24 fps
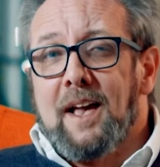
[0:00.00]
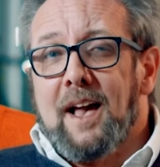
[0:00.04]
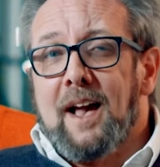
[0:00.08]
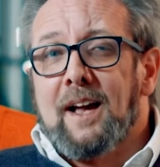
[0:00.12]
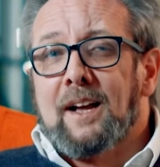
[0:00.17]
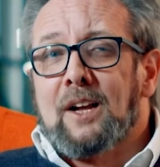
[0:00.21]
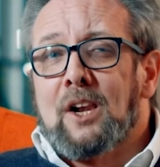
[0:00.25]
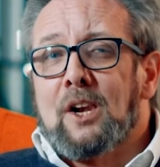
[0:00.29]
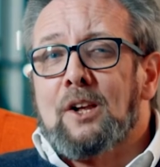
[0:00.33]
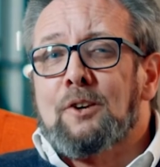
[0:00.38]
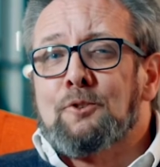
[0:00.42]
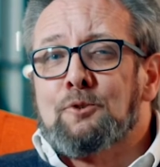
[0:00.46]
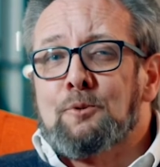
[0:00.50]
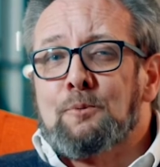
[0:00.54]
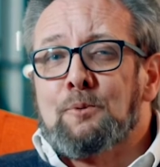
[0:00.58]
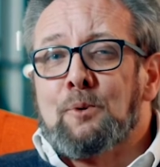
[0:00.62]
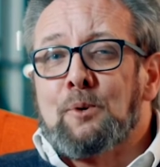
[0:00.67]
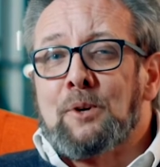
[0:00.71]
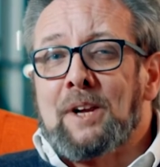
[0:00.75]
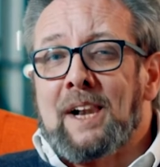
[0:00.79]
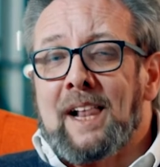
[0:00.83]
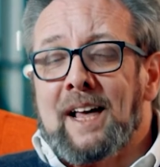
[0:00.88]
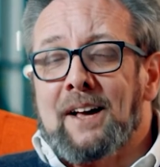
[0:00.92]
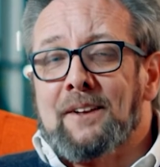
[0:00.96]
And
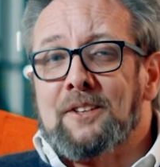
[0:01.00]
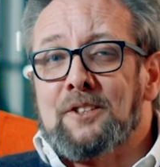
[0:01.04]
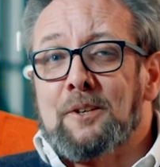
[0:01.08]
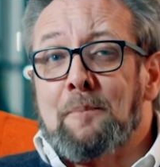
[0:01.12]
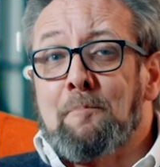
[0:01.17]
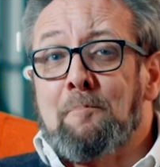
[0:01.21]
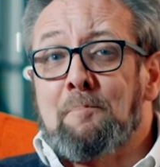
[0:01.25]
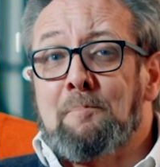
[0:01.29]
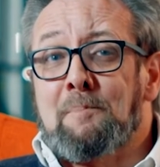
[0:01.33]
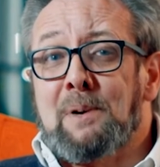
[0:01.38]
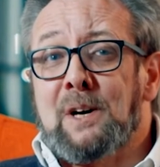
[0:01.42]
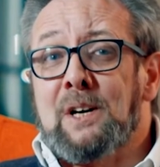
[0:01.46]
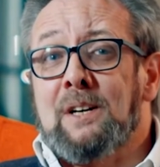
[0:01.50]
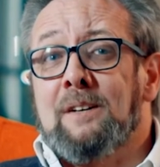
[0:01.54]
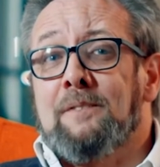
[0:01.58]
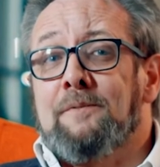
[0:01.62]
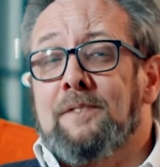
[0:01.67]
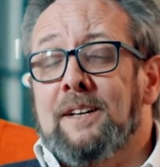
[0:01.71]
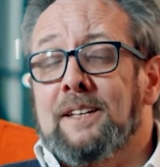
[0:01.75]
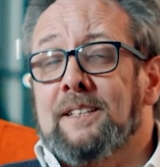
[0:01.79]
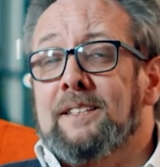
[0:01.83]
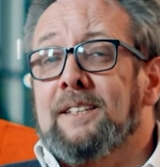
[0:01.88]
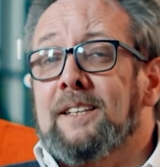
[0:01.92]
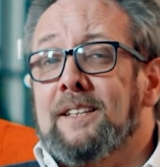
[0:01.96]
Classroom.Cloud is a
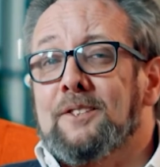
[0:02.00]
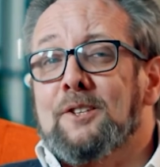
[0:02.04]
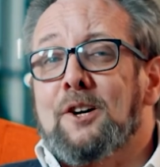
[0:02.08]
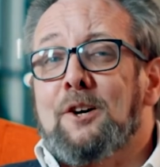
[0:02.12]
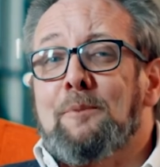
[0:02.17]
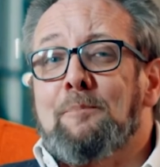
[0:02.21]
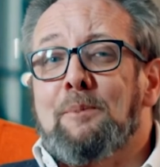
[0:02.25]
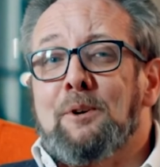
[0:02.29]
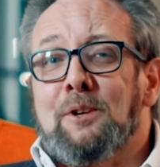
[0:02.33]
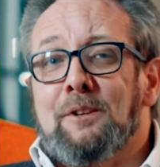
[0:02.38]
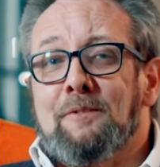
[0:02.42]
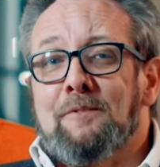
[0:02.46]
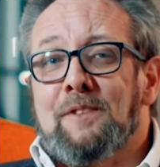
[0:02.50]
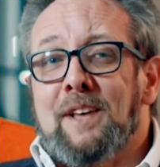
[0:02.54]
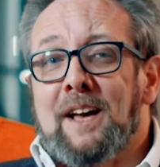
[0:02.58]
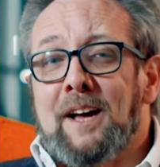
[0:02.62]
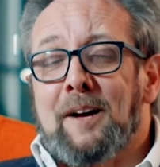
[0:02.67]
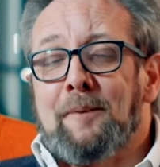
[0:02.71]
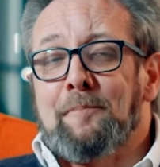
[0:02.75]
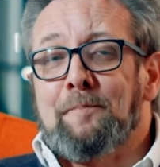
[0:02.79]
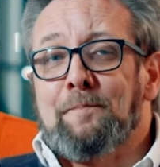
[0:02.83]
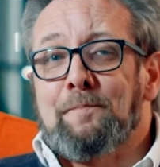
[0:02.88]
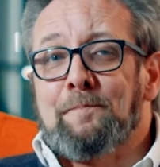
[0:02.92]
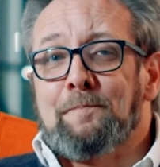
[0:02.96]
perfect example of
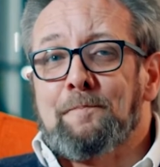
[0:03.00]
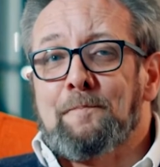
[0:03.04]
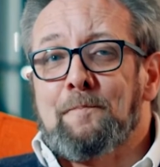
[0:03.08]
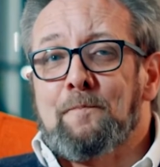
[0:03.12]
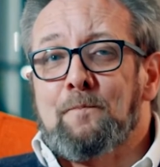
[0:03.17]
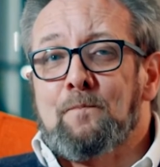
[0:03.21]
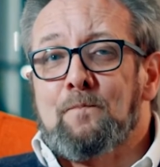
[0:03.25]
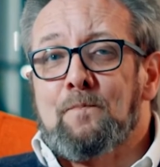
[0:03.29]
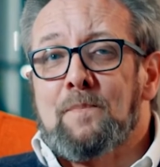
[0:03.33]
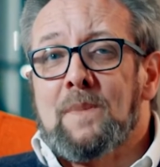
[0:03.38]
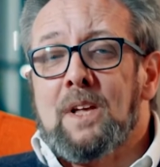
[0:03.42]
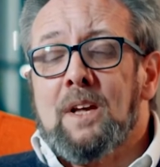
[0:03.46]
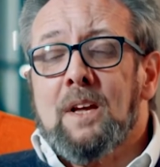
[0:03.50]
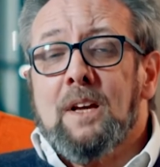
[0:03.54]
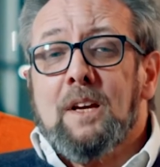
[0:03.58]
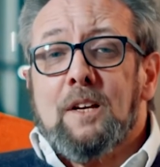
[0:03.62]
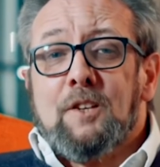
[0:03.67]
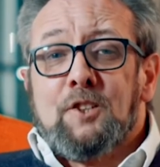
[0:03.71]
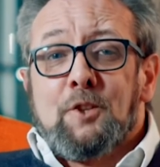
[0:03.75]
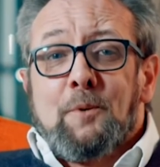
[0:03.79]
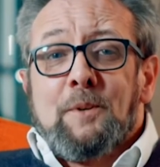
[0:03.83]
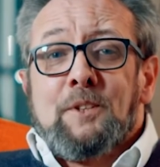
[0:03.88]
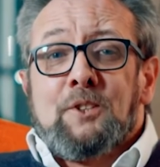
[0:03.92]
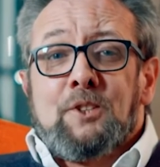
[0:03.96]
that.
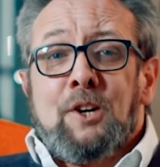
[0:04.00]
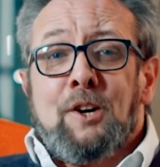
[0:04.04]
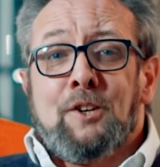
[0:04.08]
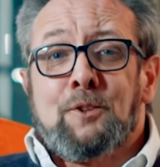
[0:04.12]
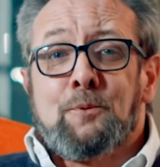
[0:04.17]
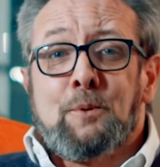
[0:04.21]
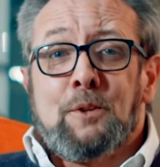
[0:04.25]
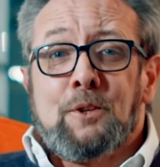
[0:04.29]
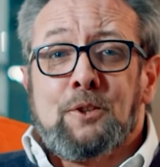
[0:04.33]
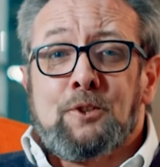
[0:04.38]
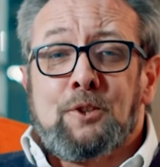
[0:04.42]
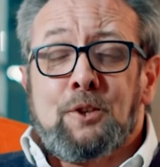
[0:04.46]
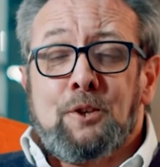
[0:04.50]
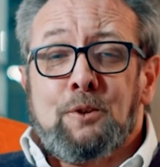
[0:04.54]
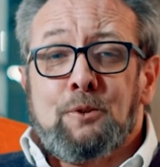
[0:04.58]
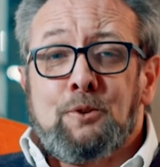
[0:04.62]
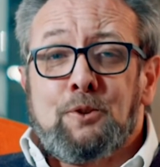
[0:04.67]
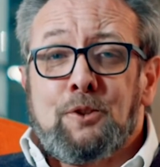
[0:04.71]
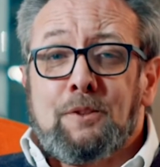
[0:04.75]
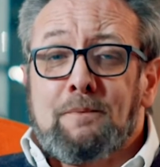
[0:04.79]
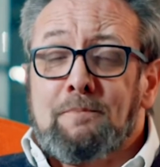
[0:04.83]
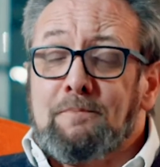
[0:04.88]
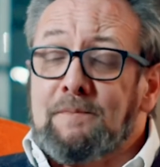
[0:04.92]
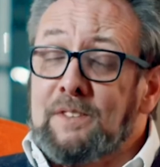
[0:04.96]
So it starts with a
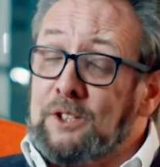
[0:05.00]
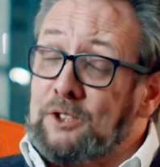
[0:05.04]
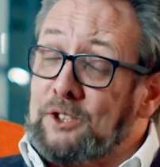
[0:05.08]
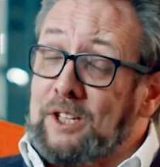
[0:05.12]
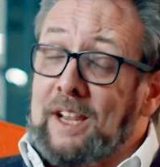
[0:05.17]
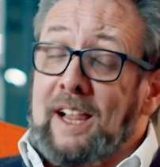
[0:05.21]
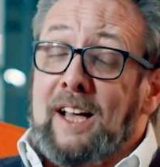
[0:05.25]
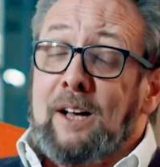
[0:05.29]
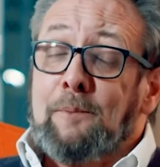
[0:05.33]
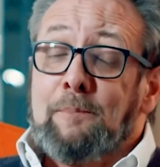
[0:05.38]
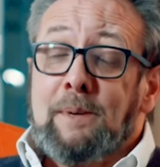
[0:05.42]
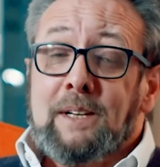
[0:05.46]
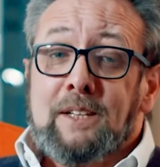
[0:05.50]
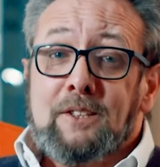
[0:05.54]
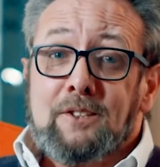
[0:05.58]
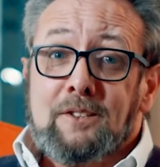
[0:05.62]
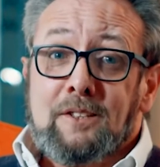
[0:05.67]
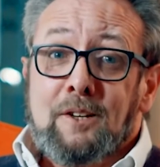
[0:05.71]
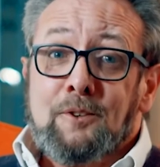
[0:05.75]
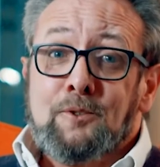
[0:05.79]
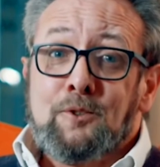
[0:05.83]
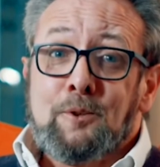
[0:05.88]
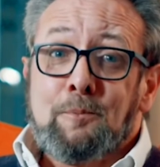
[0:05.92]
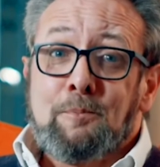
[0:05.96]
solution that's cloud-based,
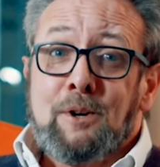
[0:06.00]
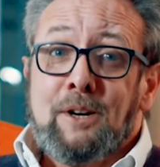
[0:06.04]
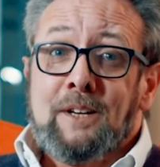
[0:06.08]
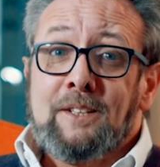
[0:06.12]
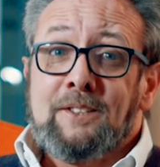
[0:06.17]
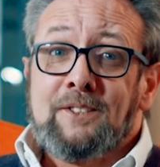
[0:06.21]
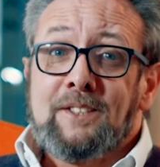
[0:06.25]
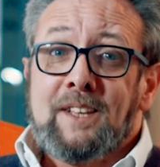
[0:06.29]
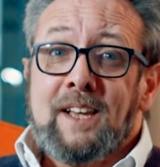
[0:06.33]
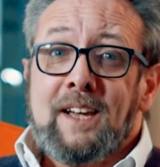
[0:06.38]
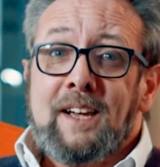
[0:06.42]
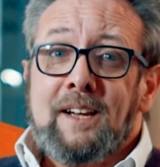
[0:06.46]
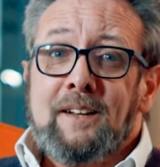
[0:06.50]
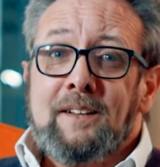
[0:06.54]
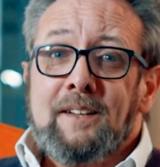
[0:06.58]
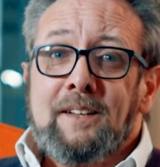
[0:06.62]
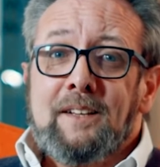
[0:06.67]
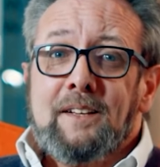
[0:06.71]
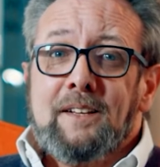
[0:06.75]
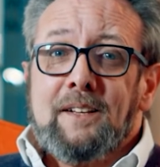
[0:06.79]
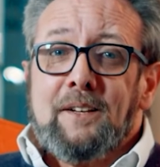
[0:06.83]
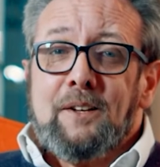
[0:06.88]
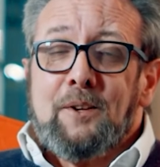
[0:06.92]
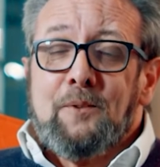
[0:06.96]
no surprise there,
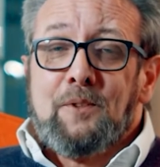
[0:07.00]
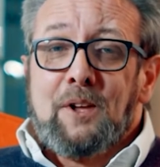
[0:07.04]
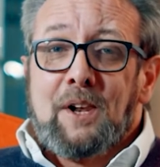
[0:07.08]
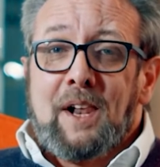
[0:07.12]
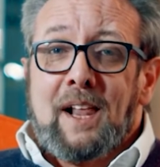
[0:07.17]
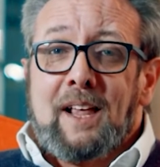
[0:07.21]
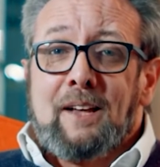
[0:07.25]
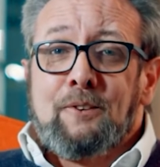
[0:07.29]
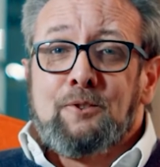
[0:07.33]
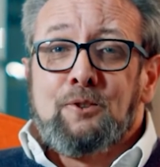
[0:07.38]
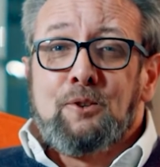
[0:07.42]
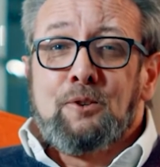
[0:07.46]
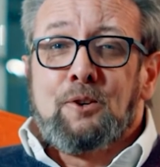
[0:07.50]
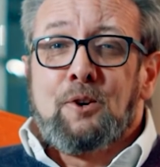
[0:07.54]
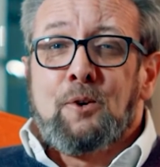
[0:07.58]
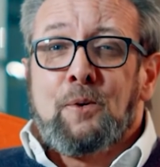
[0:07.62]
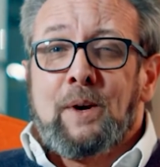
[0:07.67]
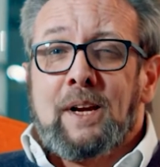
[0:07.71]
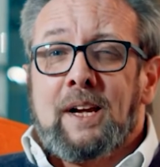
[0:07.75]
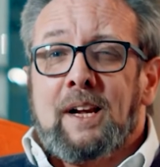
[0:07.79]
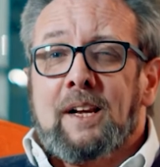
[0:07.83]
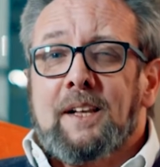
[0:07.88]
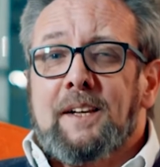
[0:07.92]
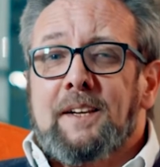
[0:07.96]
that allows you
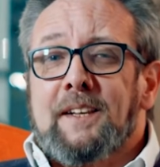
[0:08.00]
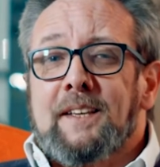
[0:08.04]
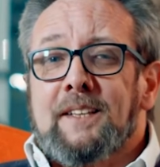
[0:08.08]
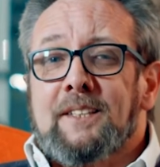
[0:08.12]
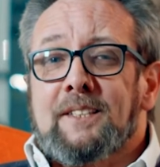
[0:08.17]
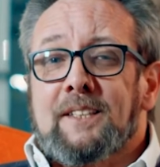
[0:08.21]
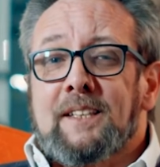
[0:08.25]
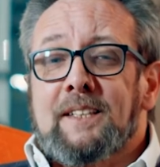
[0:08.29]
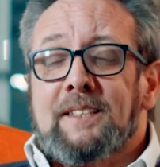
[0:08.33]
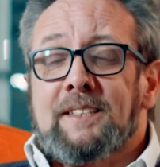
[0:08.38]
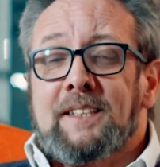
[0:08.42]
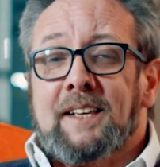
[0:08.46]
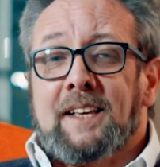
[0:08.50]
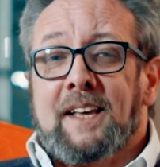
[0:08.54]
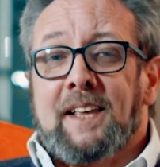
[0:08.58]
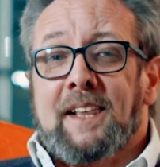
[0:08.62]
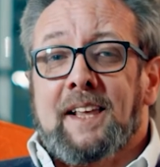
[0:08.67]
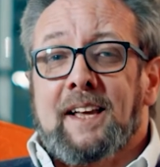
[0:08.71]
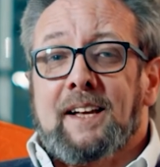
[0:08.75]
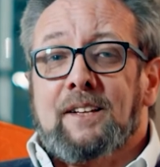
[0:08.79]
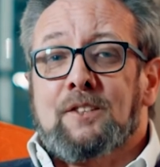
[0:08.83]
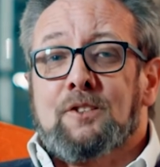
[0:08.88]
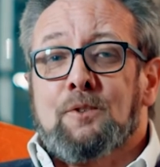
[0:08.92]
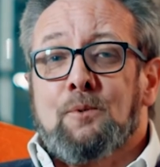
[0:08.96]
quickly and easily to
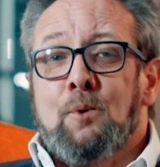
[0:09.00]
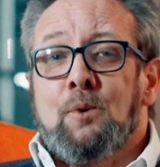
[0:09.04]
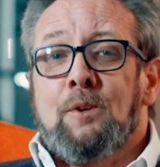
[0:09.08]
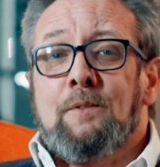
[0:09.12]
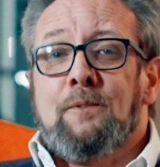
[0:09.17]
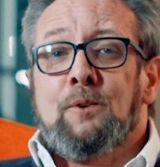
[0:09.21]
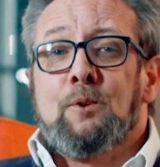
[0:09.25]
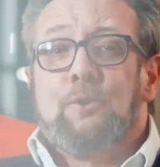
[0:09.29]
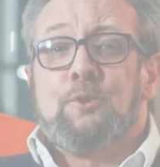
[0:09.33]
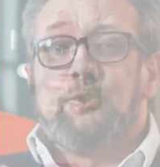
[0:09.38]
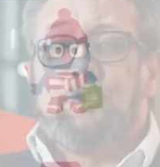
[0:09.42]
connect to all of your